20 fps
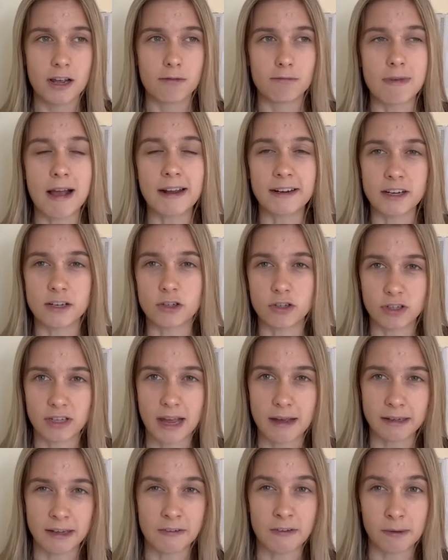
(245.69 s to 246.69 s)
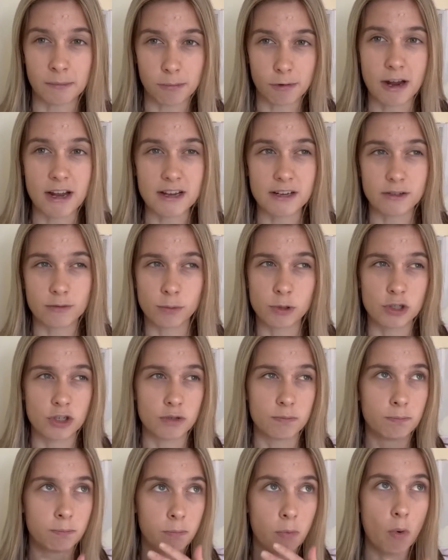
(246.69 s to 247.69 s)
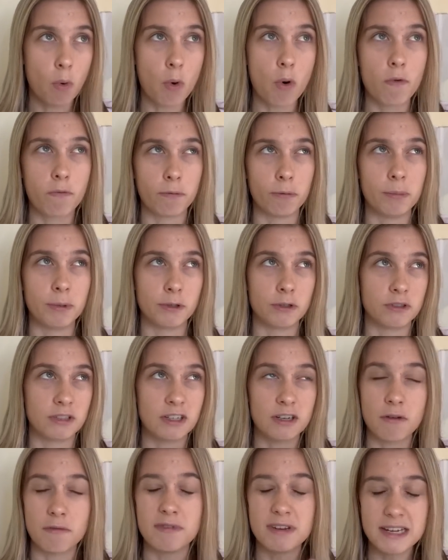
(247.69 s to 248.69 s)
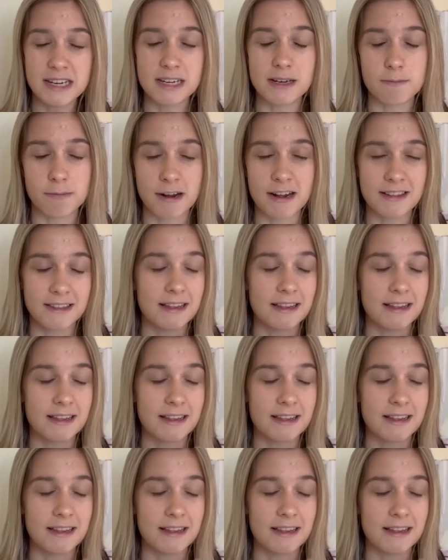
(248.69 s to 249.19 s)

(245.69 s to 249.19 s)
Rangnick just kept giving breaks, which is awful because they don't need a break.